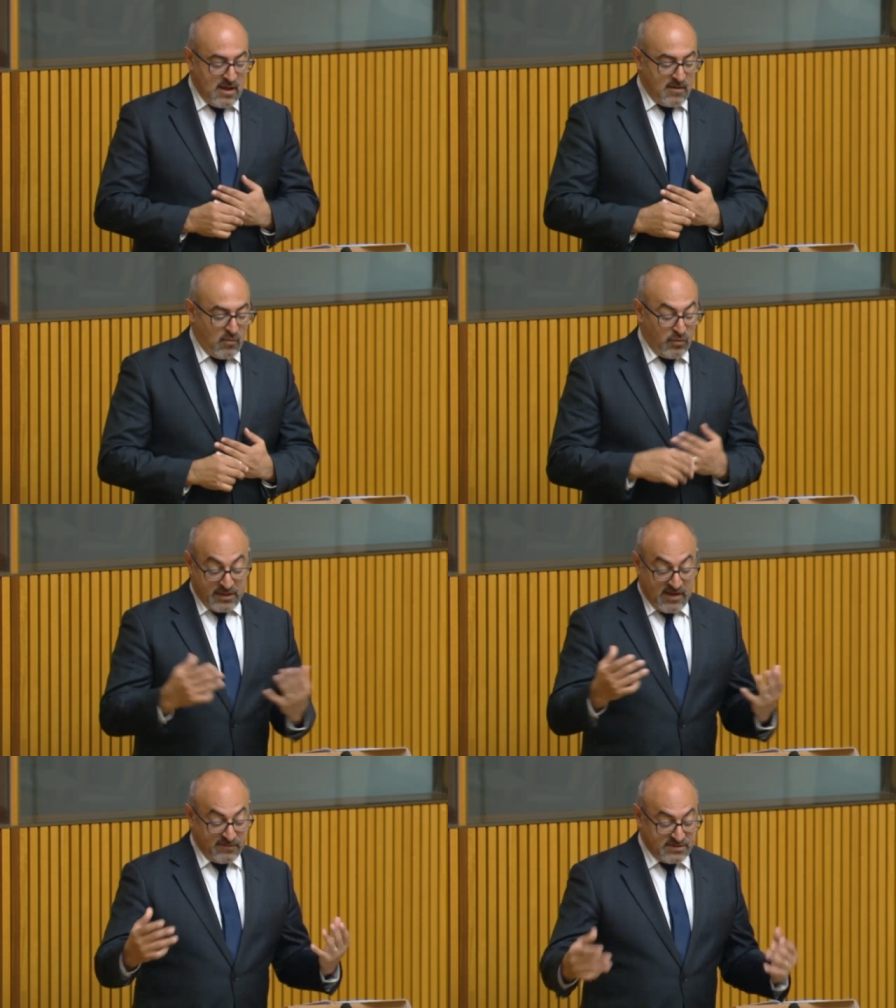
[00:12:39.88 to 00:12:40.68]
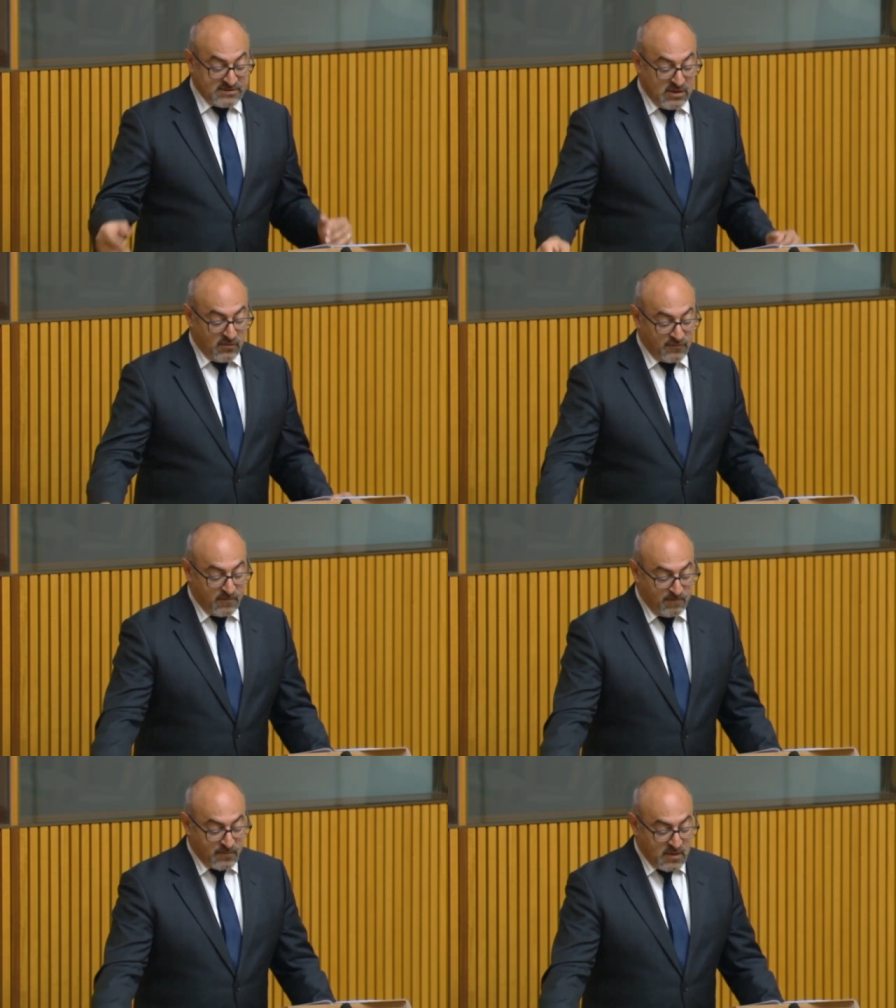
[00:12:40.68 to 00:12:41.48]
or the government itself.
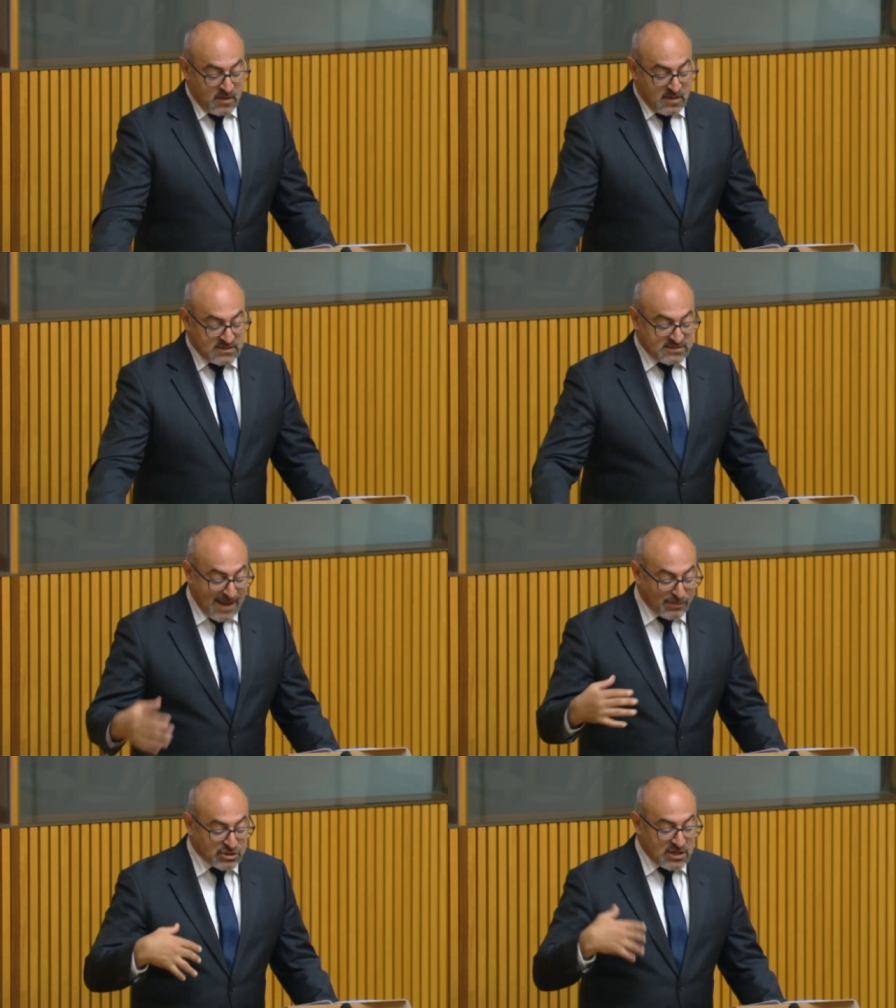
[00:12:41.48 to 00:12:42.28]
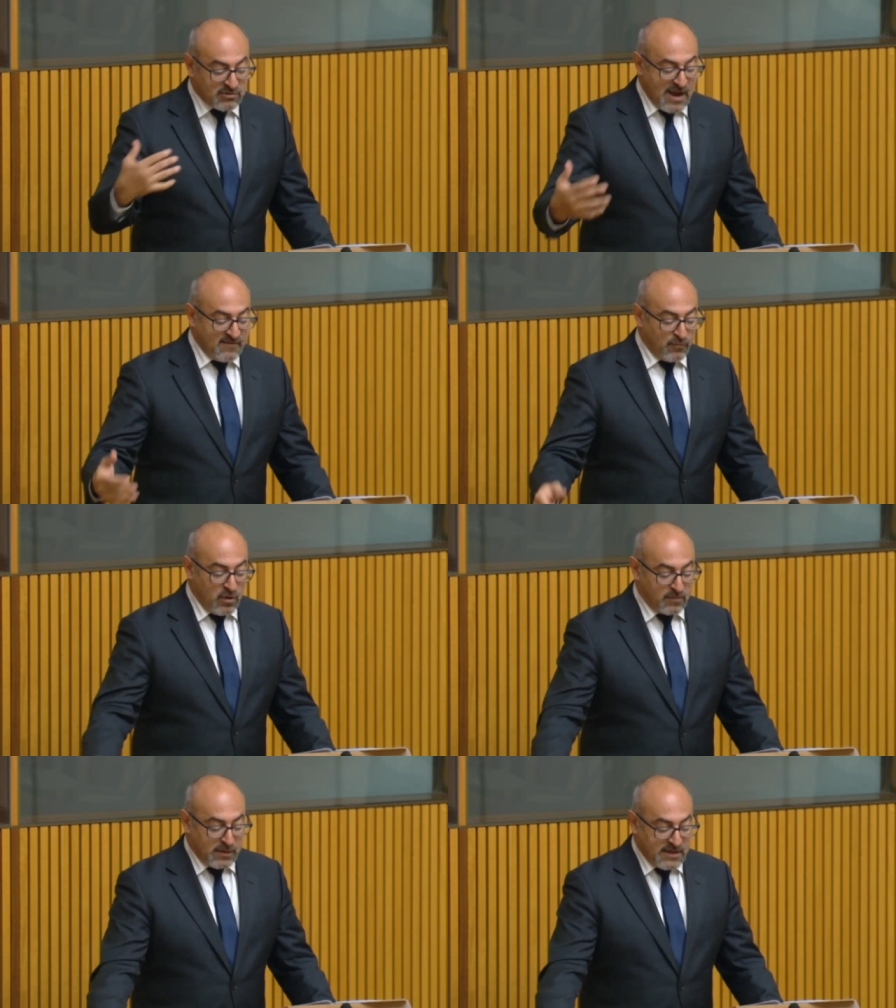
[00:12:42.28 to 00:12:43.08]
Establishing creative
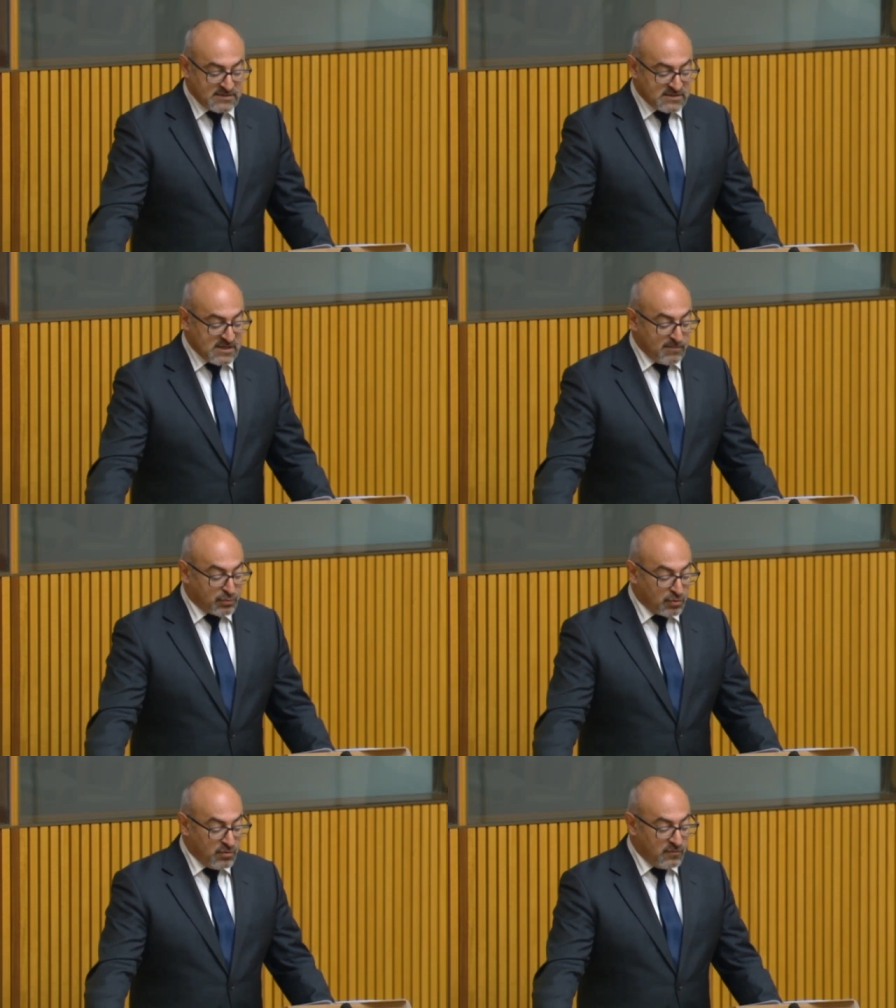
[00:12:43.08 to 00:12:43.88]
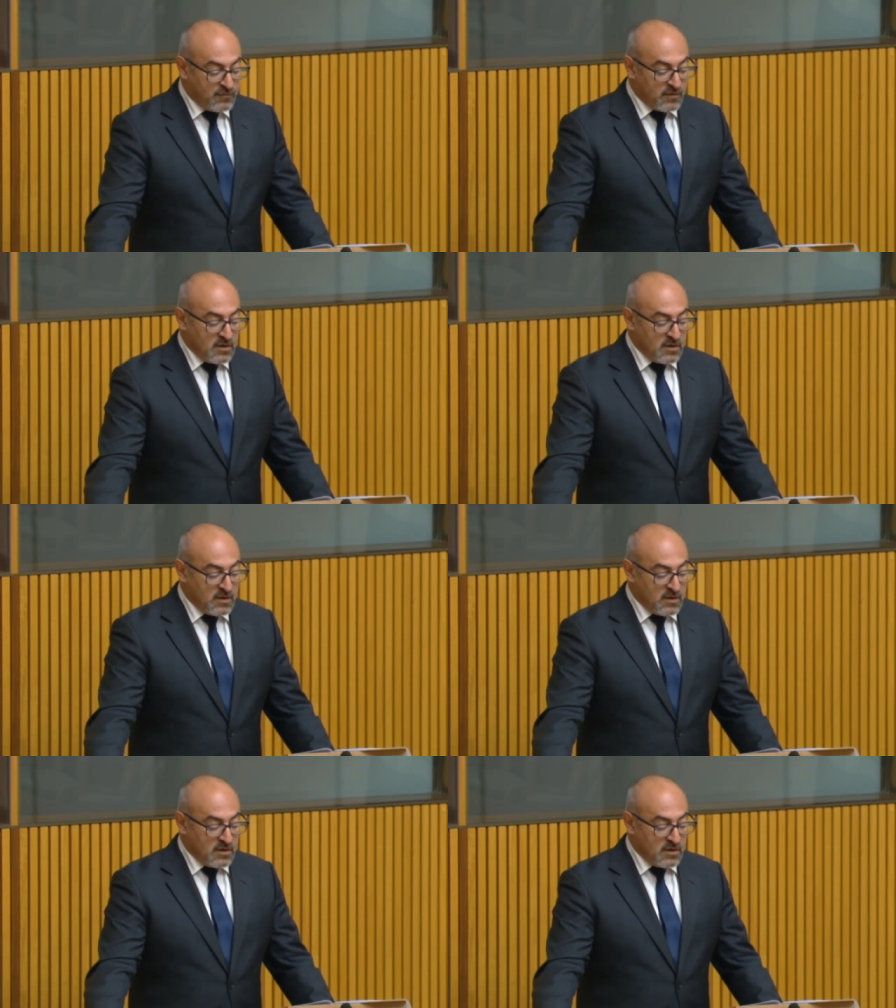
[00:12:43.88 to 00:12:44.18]
workplaces to improve